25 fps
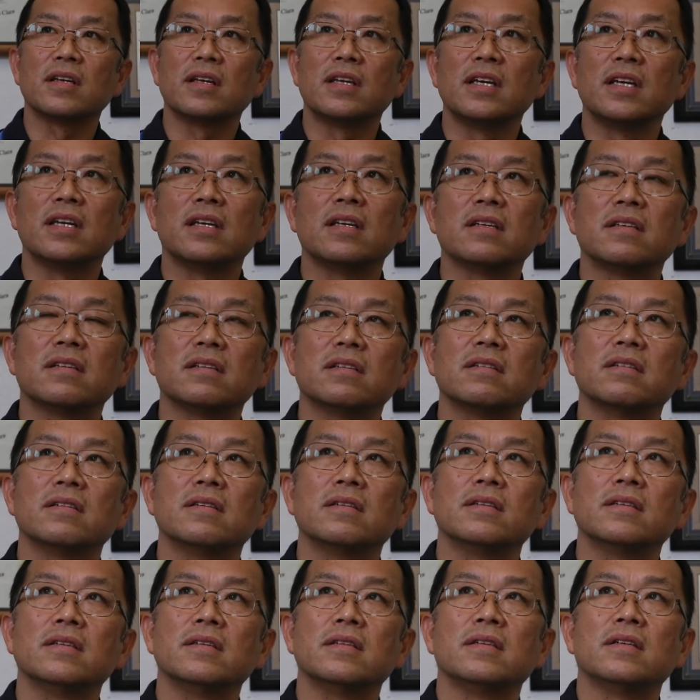in,
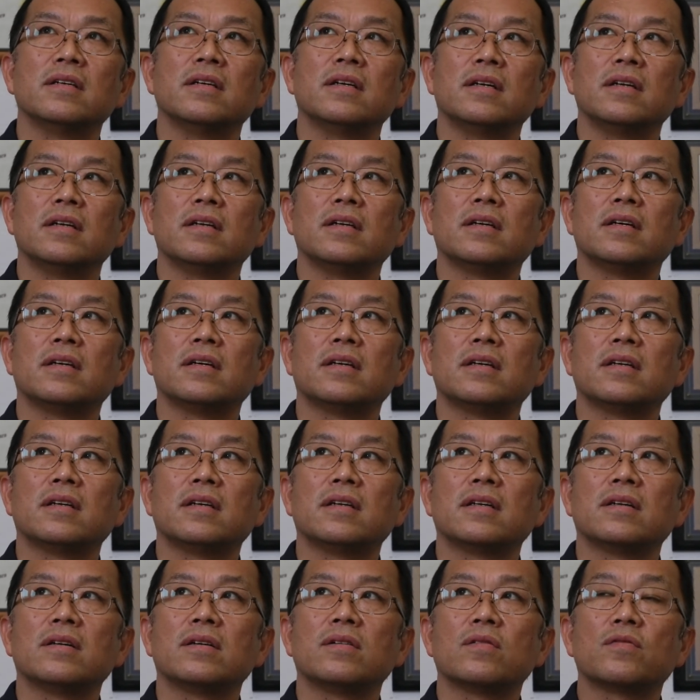
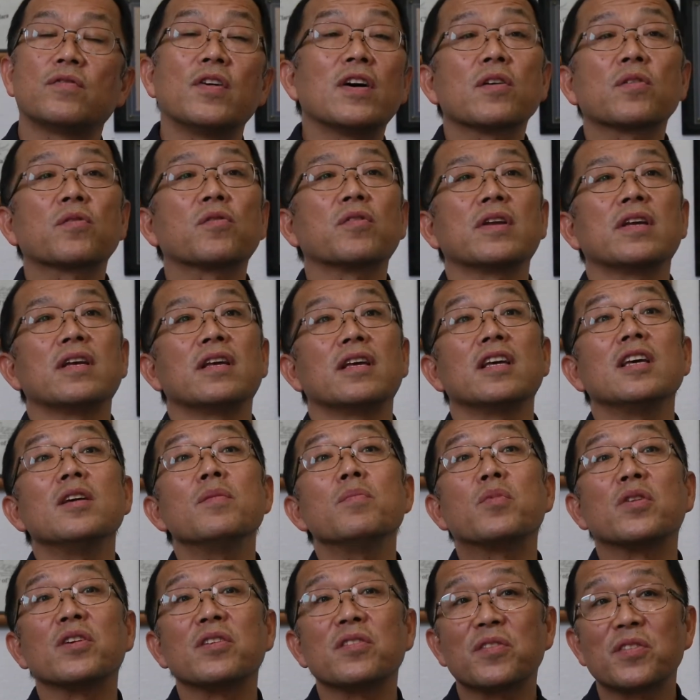uh, firstly,
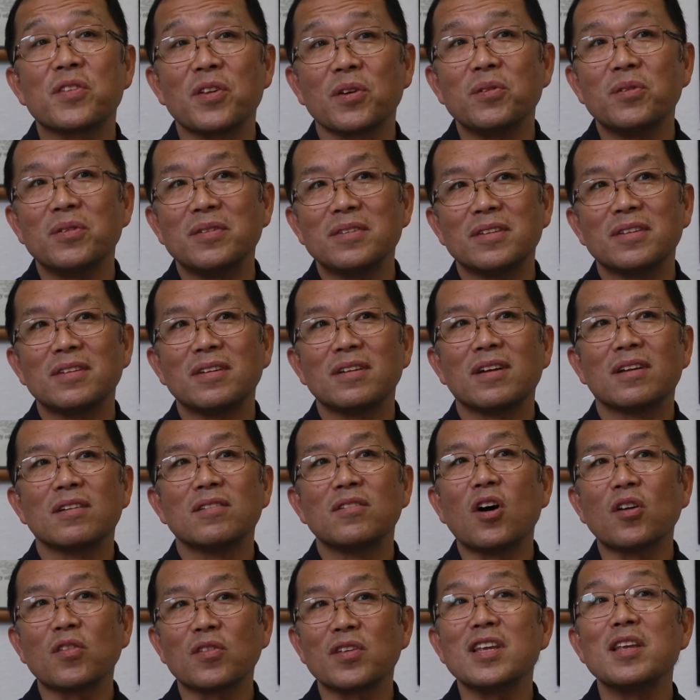in Brazil,
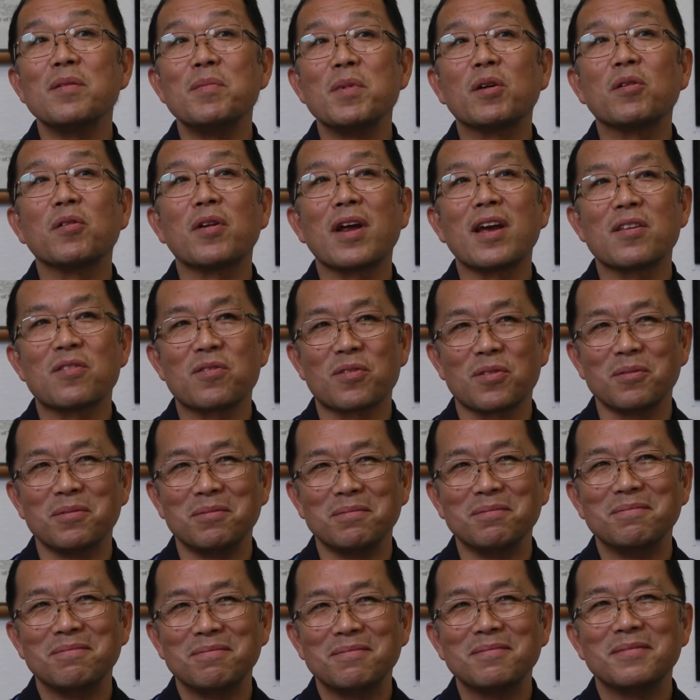not
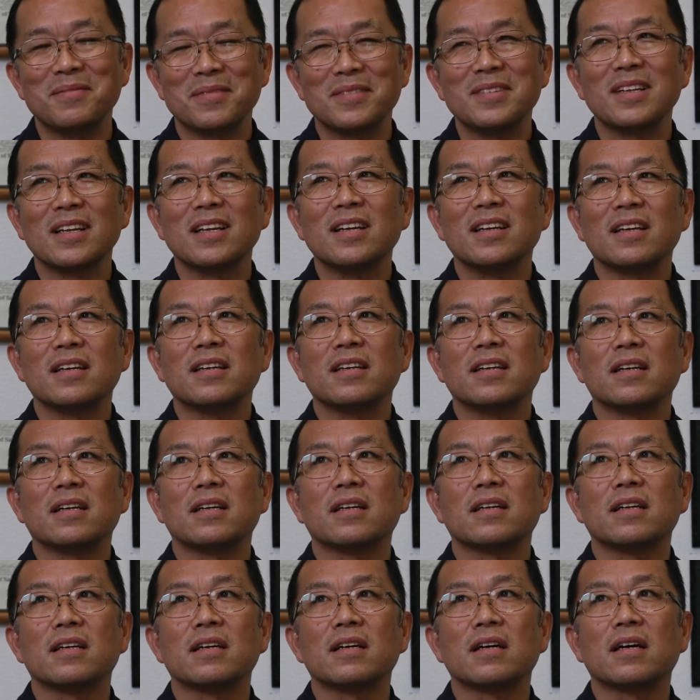immigration,
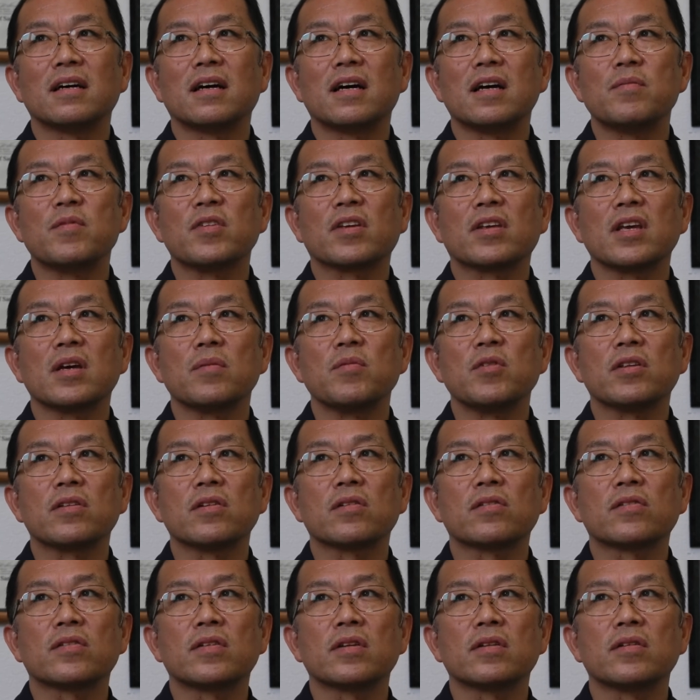uh, I became
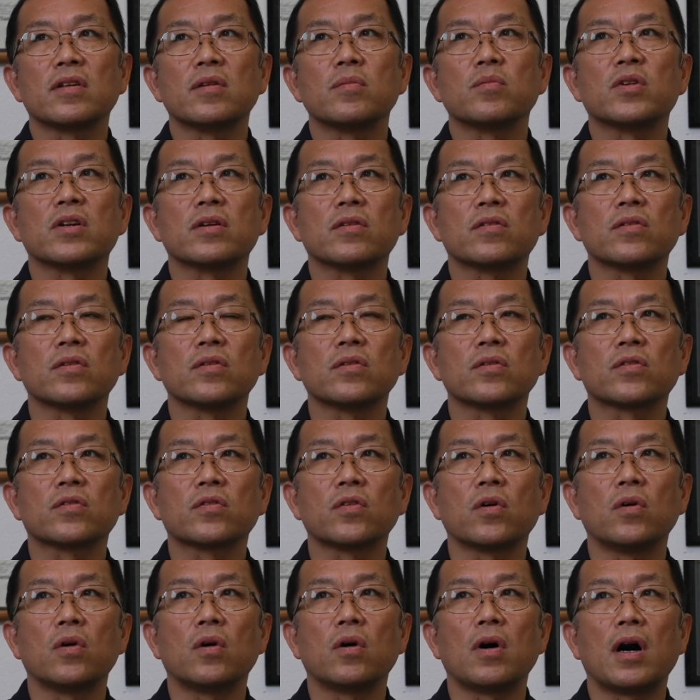interested in Brazil,
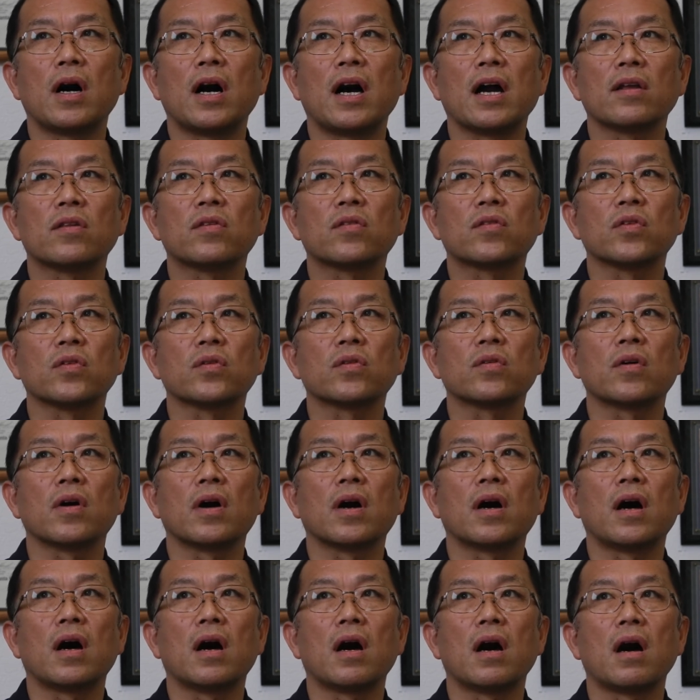so I took
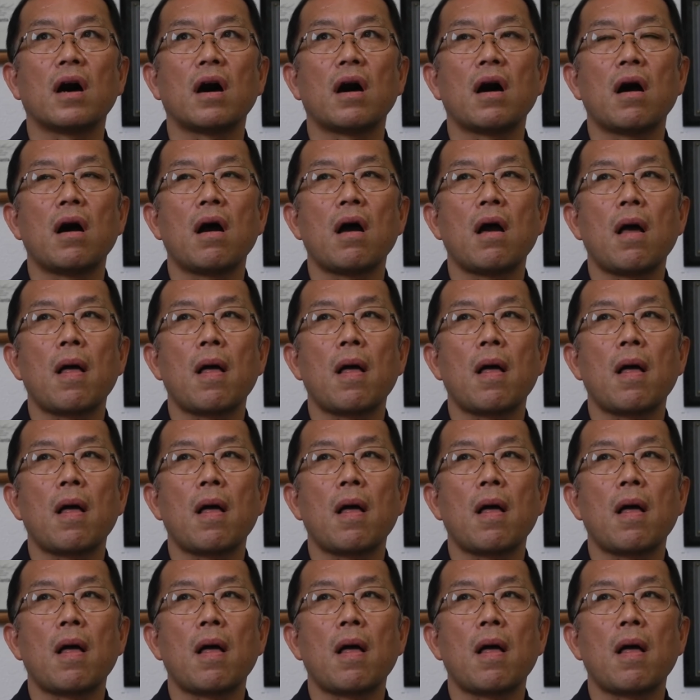a